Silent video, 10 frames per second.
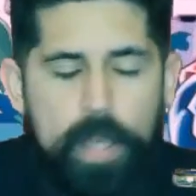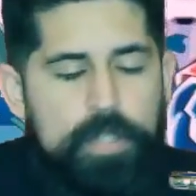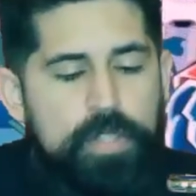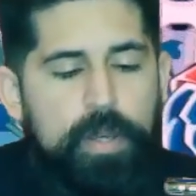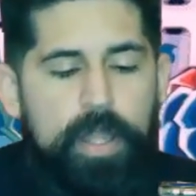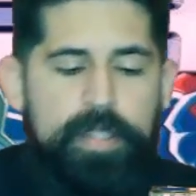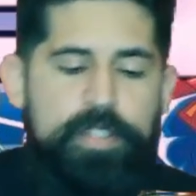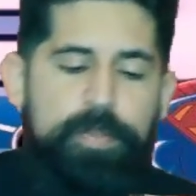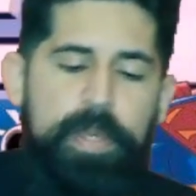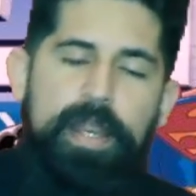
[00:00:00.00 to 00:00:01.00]
So I'll
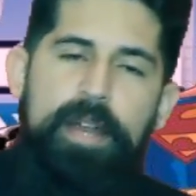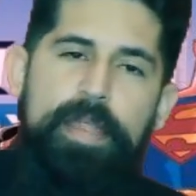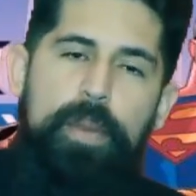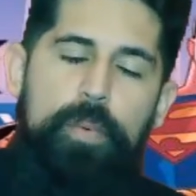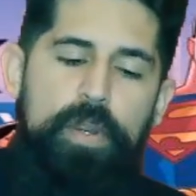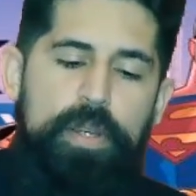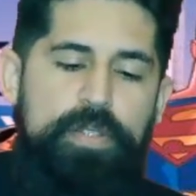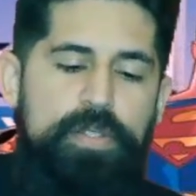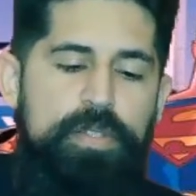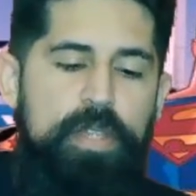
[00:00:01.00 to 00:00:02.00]
explain how that
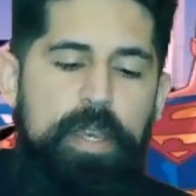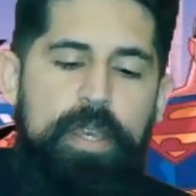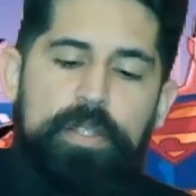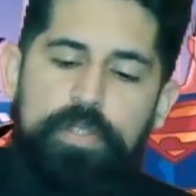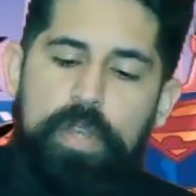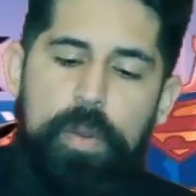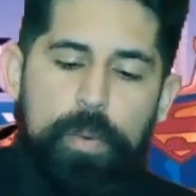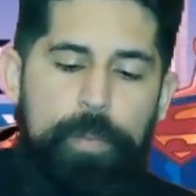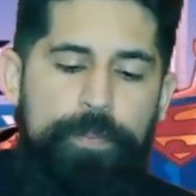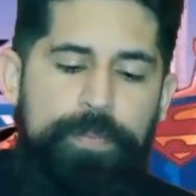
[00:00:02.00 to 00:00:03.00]
works.
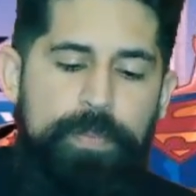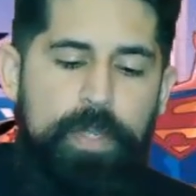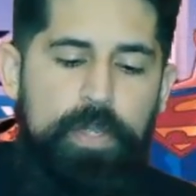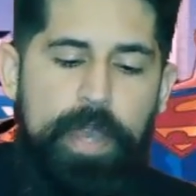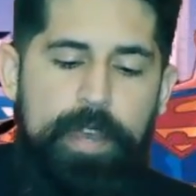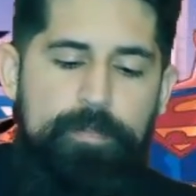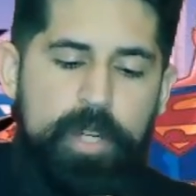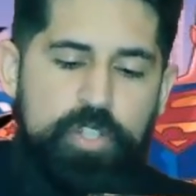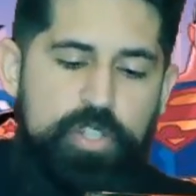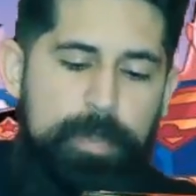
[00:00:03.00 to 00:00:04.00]
So you have Martian